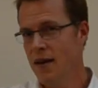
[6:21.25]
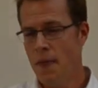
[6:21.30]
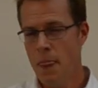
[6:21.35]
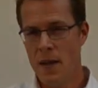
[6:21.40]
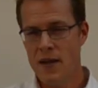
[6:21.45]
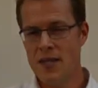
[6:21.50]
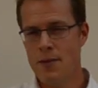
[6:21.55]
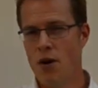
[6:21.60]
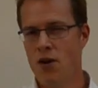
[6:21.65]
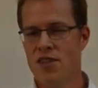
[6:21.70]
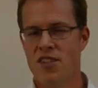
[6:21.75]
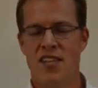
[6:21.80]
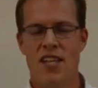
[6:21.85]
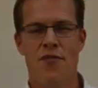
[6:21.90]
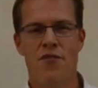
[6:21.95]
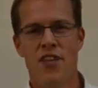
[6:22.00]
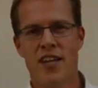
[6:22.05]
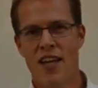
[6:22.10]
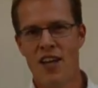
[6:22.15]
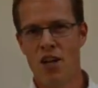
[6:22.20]
It's about
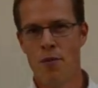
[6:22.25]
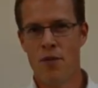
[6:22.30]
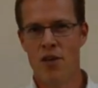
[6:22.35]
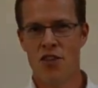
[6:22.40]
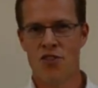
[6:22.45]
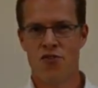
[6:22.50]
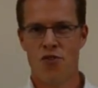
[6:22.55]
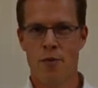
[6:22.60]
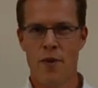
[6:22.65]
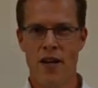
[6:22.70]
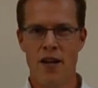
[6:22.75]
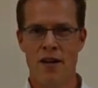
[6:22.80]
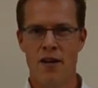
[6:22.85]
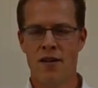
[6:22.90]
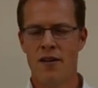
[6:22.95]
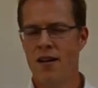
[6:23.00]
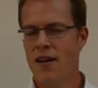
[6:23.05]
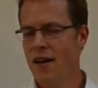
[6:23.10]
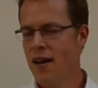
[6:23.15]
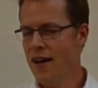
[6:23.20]
70 kilometers from here.
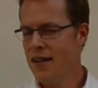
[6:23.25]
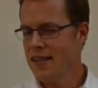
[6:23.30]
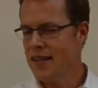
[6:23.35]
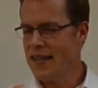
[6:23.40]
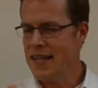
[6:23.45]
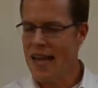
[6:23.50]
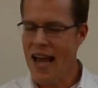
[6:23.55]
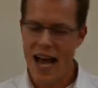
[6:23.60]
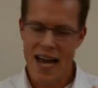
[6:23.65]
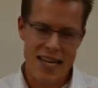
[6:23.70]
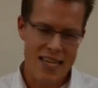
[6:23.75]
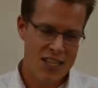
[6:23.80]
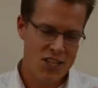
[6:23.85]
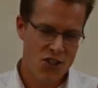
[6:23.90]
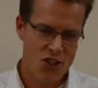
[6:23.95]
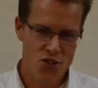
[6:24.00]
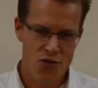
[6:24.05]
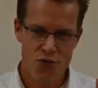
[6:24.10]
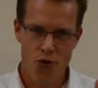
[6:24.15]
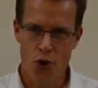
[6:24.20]
It's a
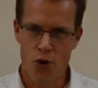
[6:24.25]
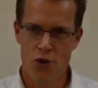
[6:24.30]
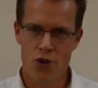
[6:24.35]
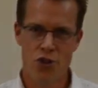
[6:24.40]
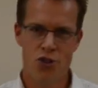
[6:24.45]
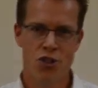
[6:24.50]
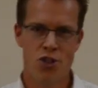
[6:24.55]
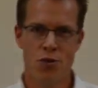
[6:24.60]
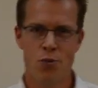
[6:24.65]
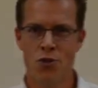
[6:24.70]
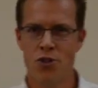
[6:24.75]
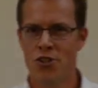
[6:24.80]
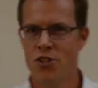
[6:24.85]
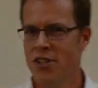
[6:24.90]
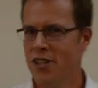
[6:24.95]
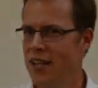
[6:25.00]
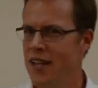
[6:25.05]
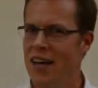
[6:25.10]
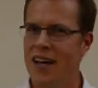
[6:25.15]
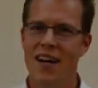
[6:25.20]
nice forest. It was
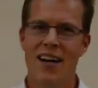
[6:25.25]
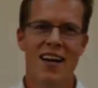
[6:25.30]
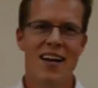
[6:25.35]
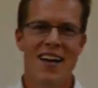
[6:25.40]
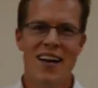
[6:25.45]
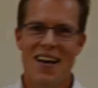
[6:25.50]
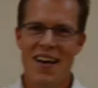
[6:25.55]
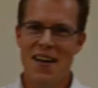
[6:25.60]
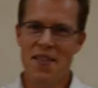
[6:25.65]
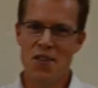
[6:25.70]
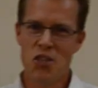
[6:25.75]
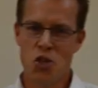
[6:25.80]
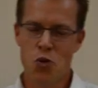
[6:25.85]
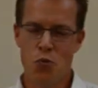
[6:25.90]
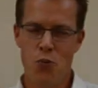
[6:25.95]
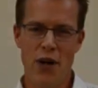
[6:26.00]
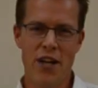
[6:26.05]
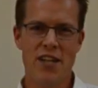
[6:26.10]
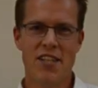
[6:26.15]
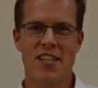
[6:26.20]
in the
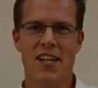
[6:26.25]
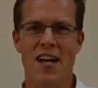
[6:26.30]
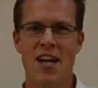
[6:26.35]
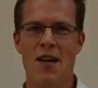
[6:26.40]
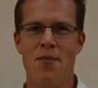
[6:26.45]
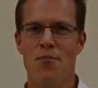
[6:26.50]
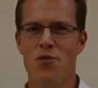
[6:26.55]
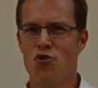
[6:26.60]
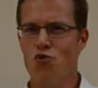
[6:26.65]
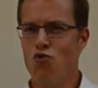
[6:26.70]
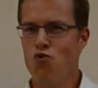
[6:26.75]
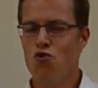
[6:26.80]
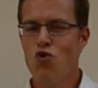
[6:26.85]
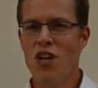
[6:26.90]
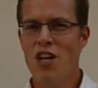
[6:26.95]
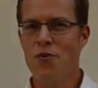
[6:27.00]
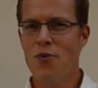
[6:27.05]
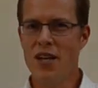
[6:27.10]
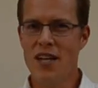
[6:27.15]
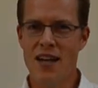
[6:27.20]
springtime. It's
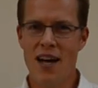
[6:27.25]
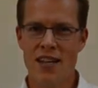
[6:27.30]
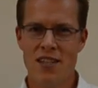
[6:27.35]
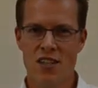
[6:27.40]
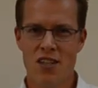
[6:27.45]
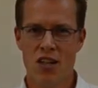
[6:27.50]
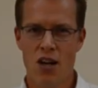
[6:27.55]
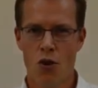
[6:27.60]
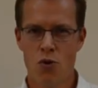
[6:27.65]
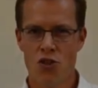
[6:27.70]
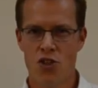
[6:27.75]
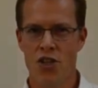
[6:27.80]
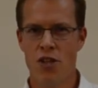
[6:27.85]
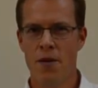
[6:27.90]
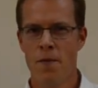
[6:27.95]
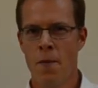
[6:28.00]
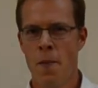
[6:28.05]
really, really nice and cozy.